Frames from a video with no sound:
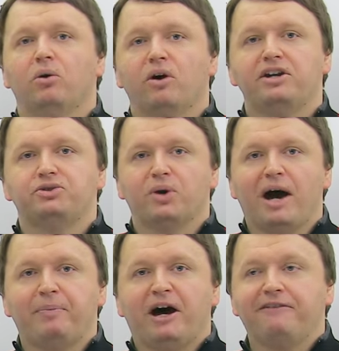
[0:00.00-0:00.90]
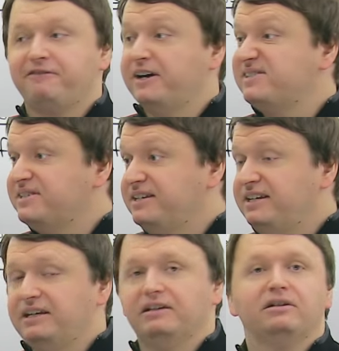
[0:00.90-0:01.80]
or drop off a
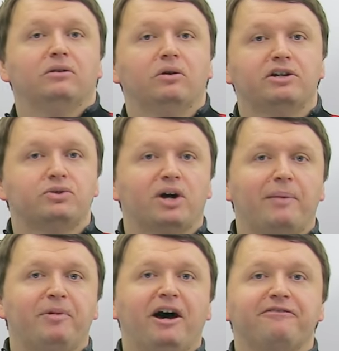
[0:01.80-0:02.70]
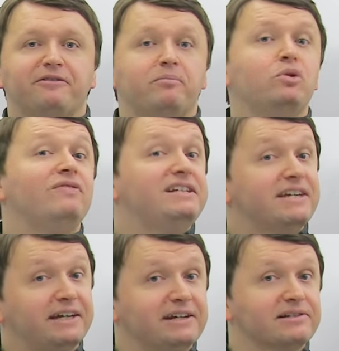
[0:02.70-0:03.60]
CD, or drop off movie
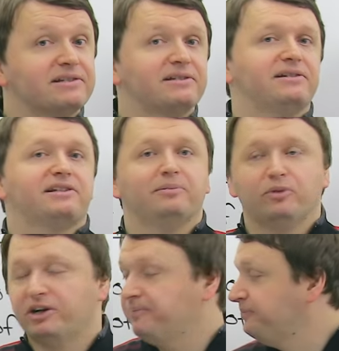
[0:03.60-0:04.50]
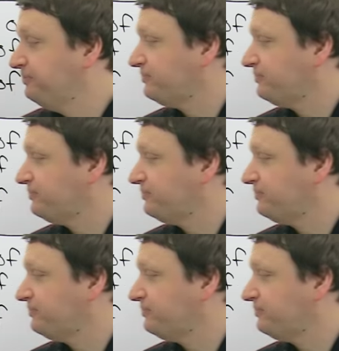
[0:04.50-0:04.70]
tickets somewhere.